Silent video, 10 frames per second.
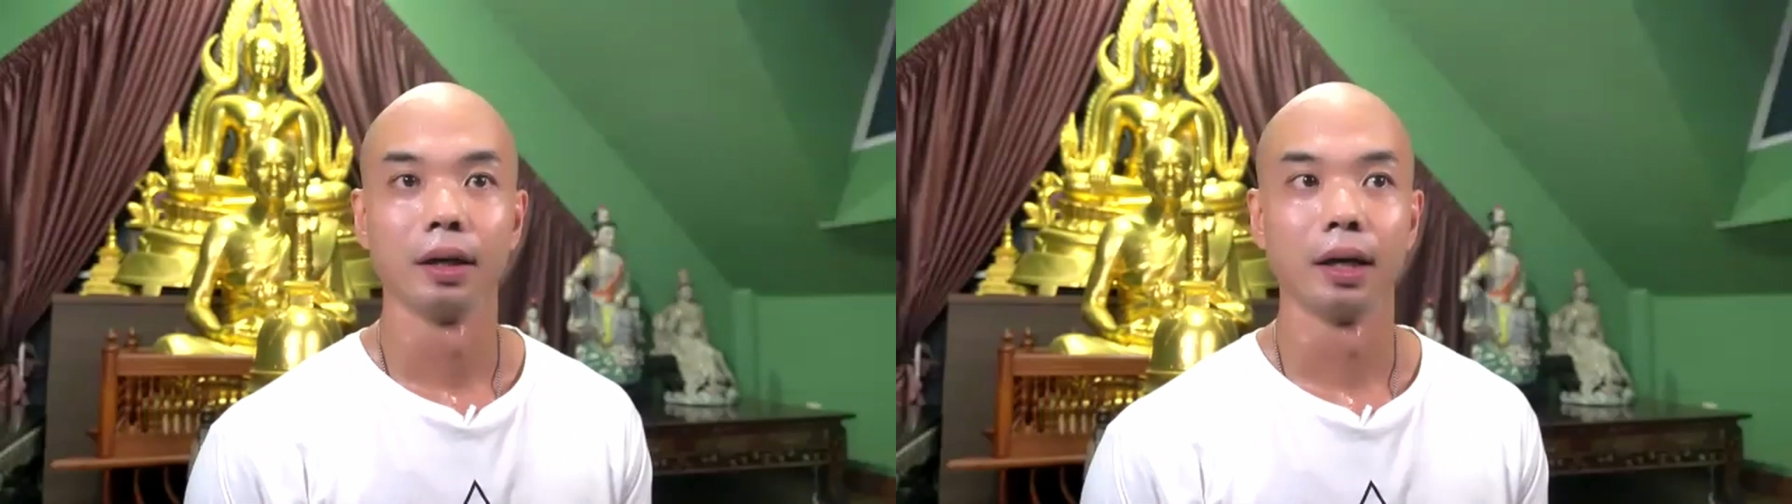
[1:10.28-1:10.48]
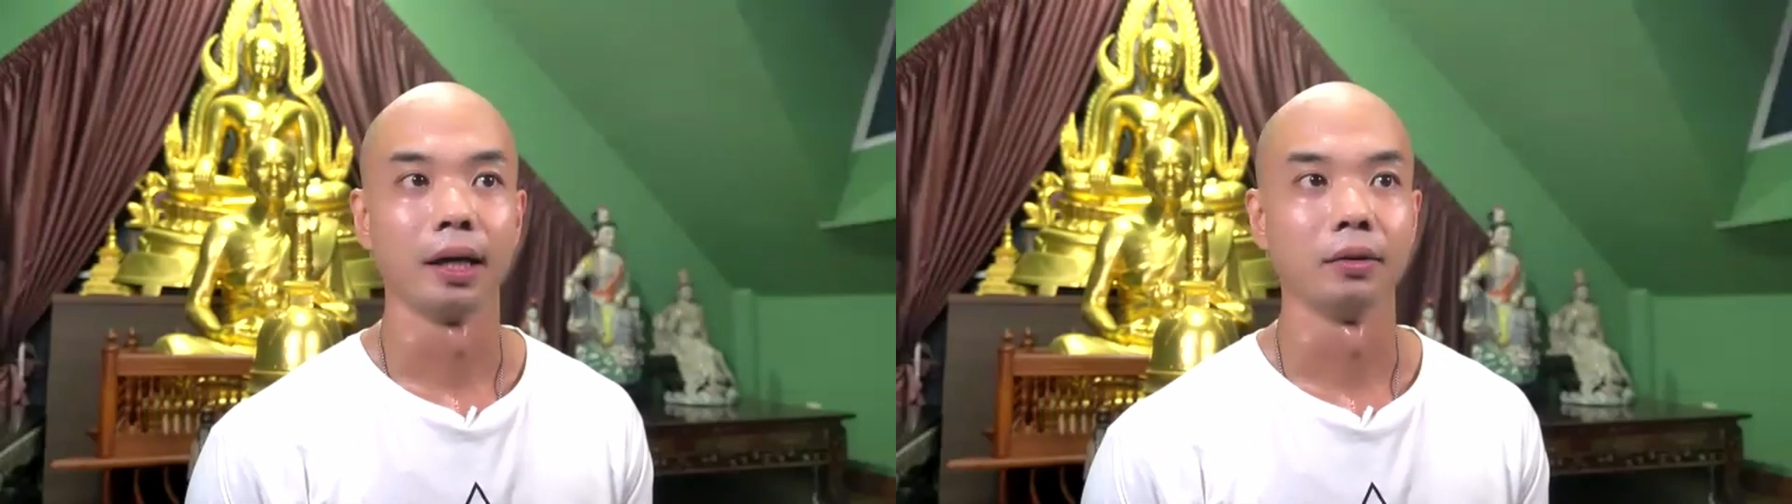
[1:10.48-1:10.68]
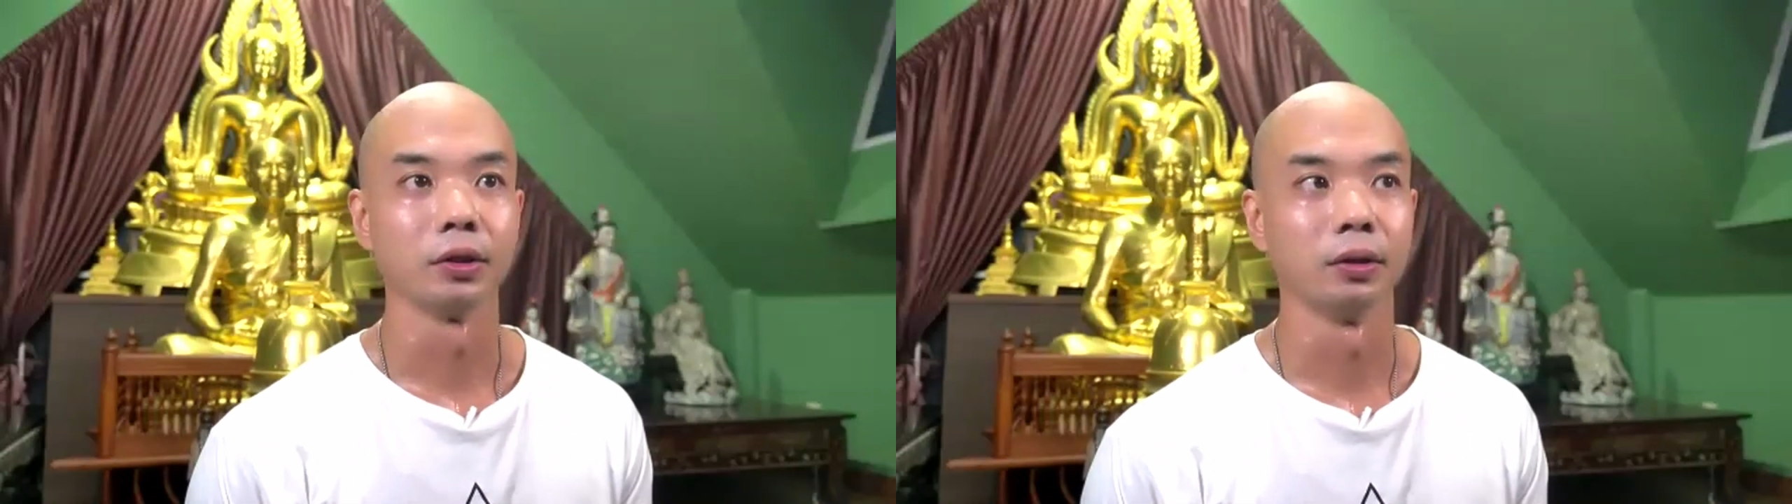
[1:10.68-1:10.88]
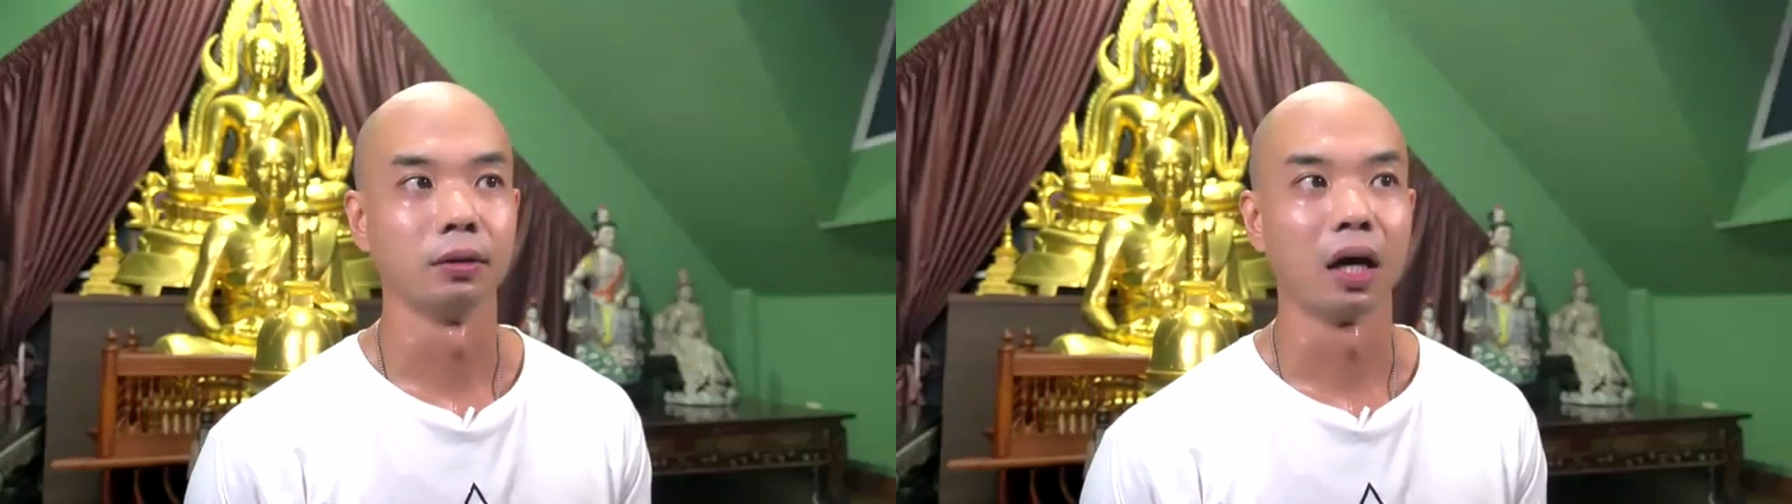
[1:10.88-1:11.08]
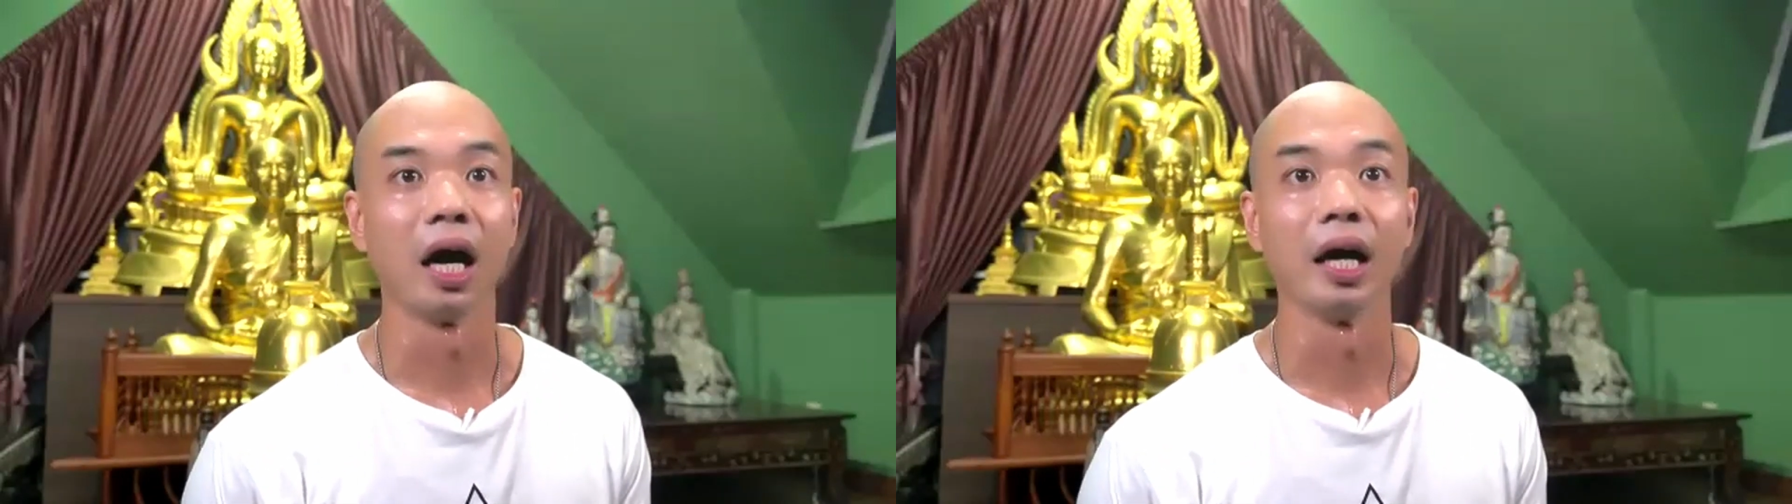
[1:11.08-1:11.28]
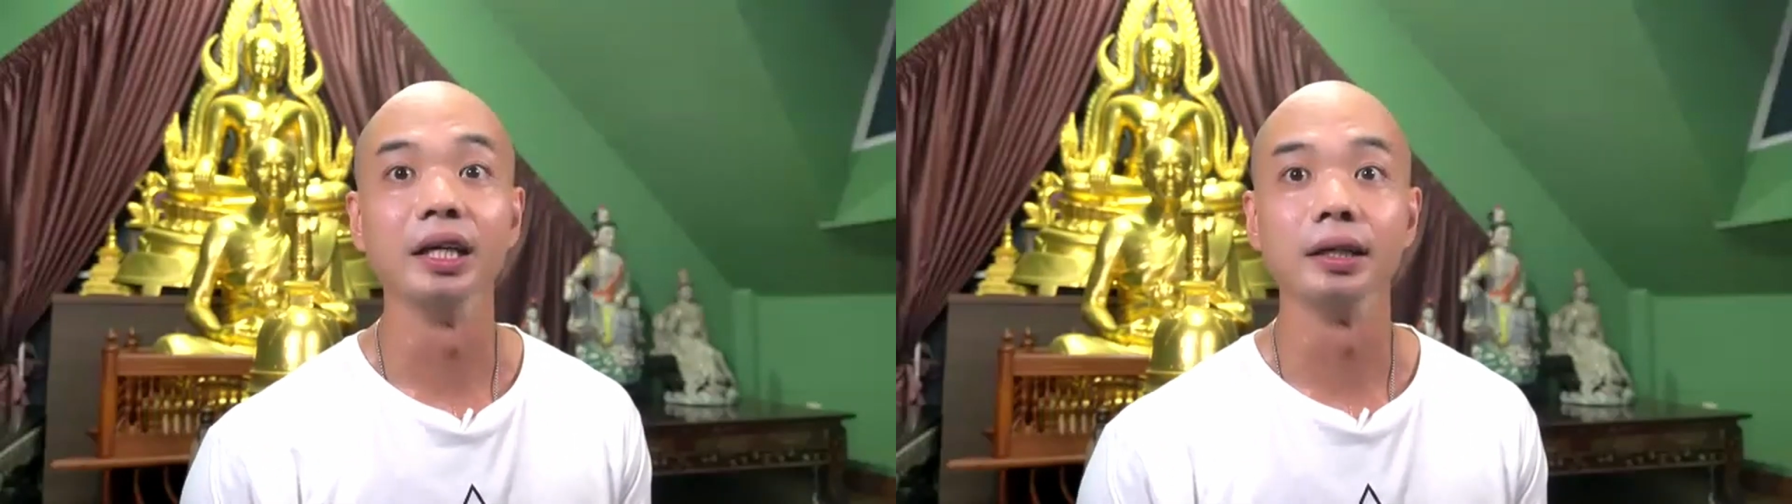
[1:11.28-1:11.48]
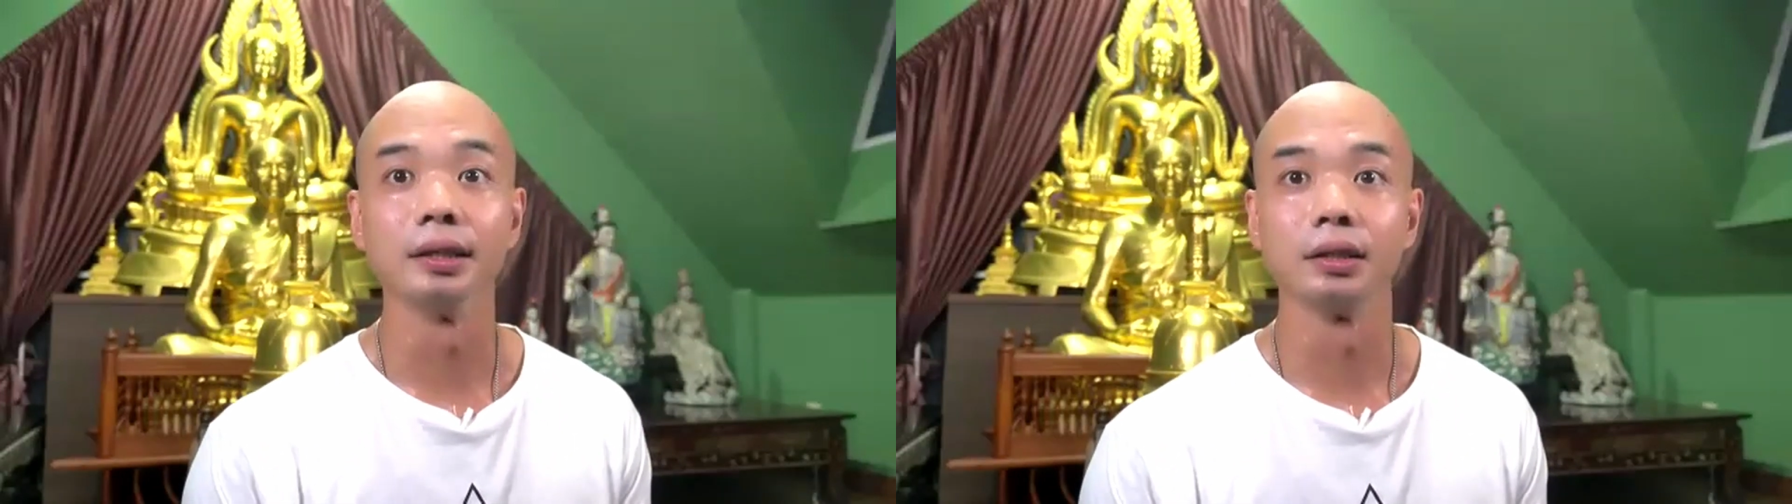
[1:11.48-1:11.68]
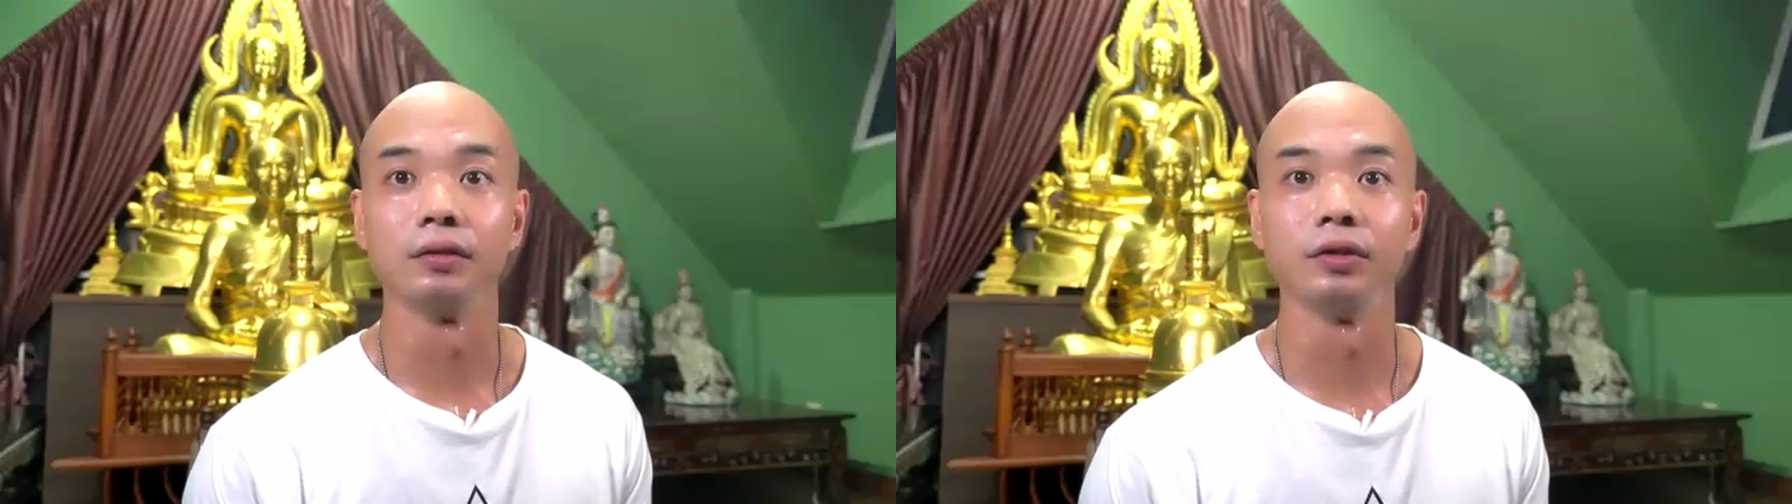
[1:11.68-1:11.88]
and also
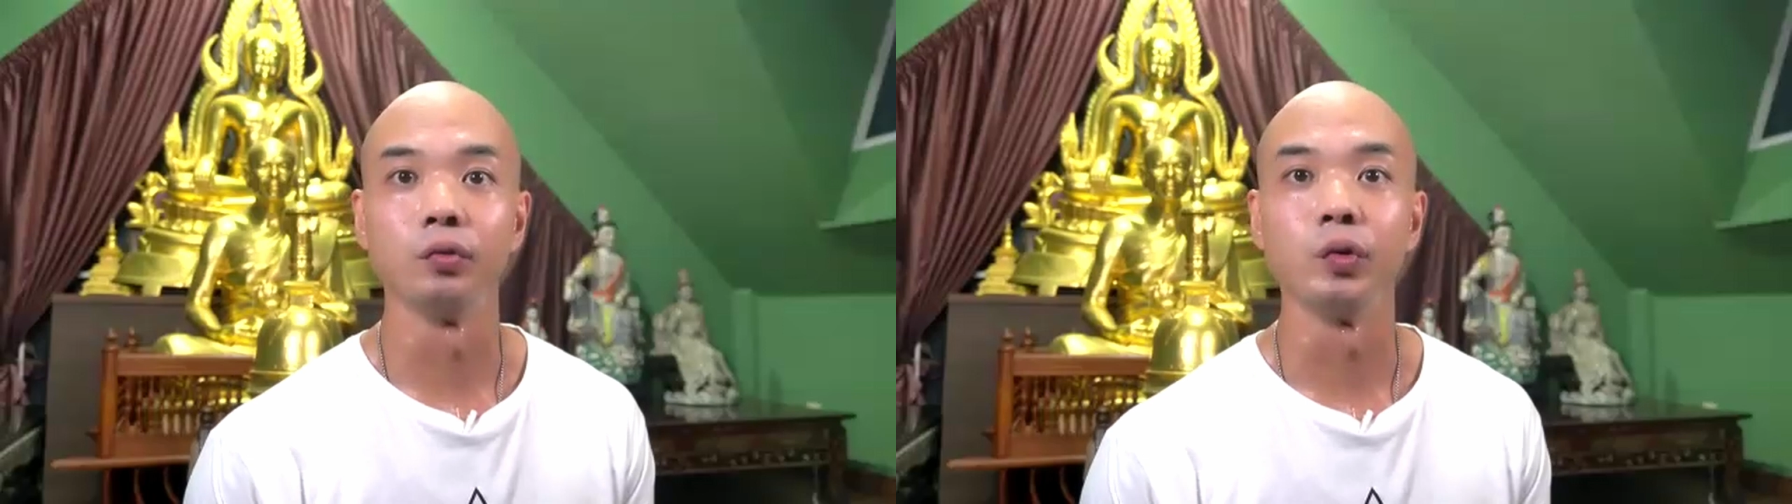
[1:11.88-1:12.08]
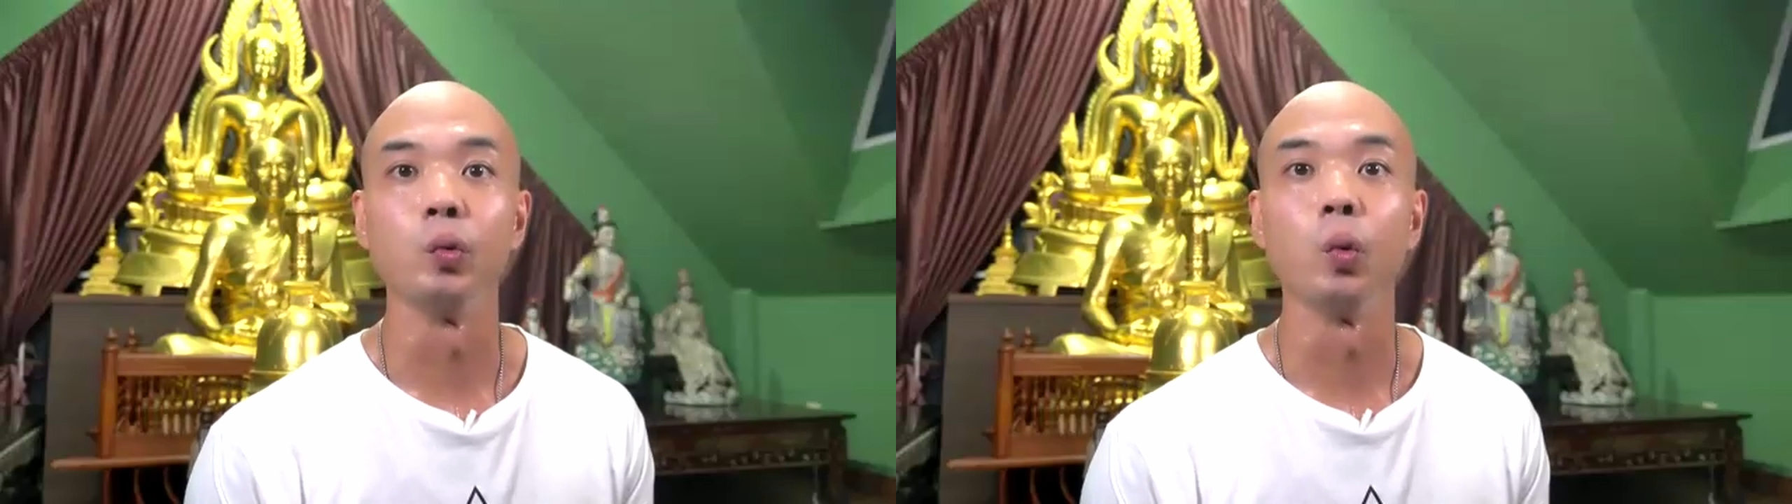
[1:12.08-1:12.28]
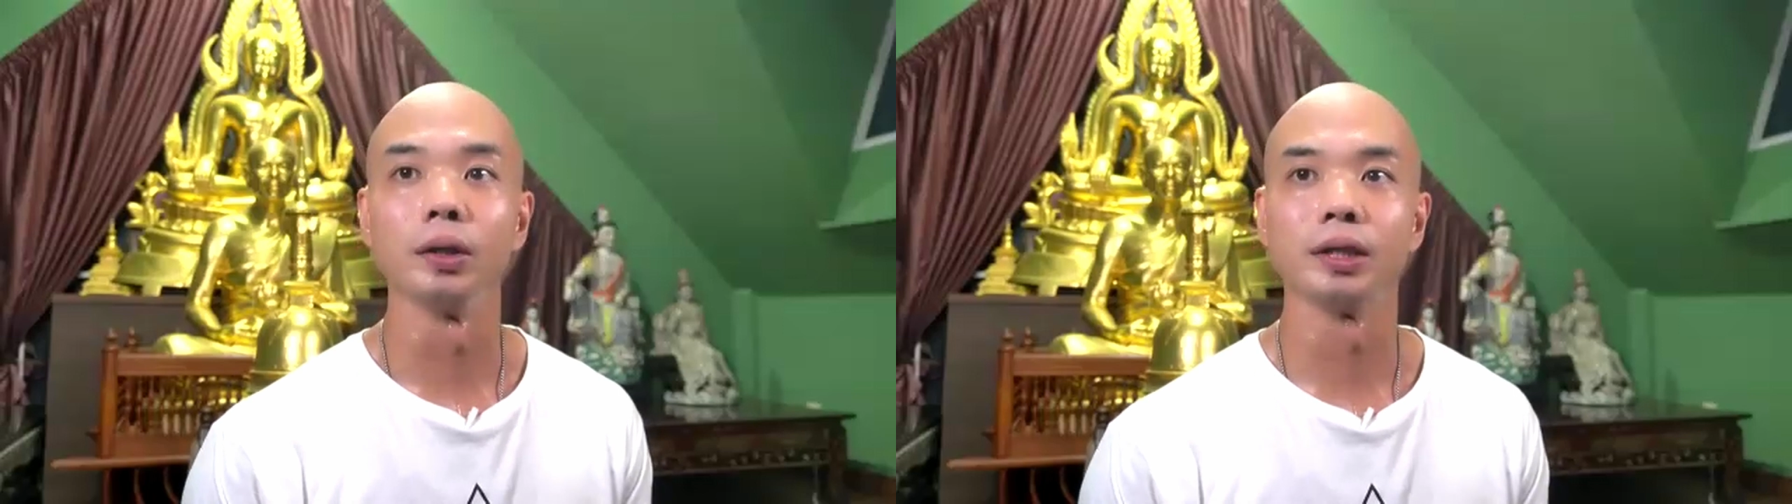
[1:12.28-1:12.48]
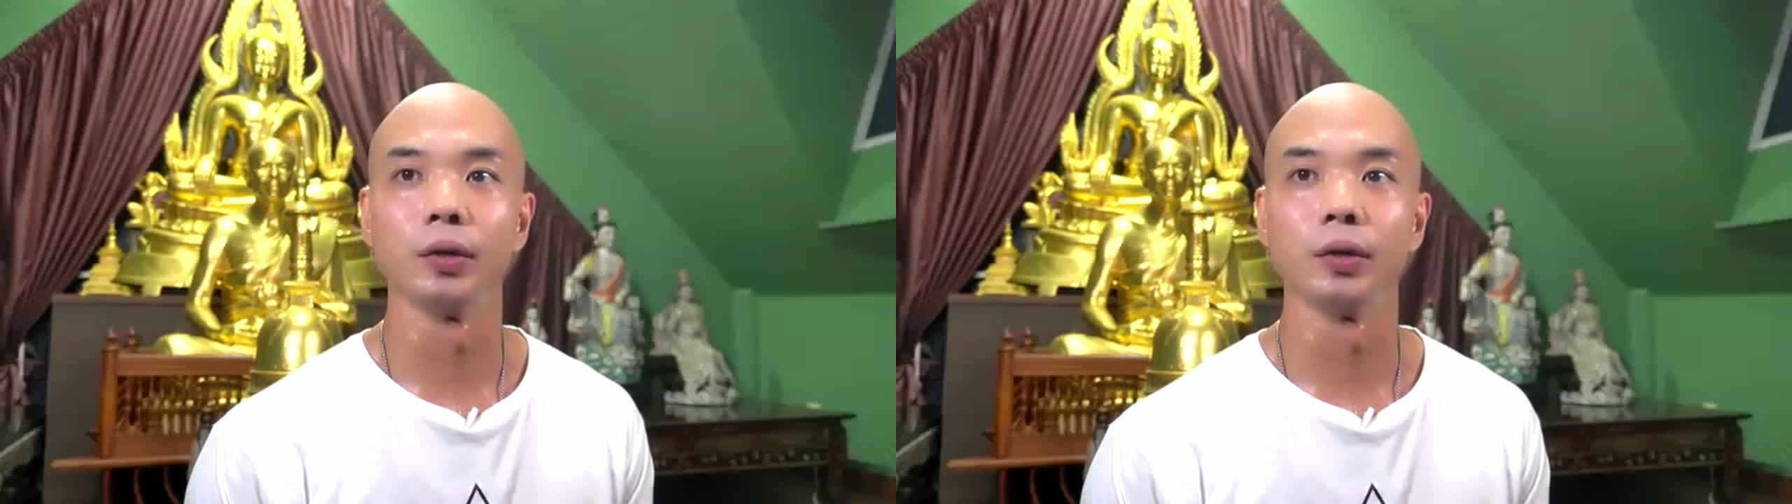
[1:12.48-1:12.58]
ideas of the rewards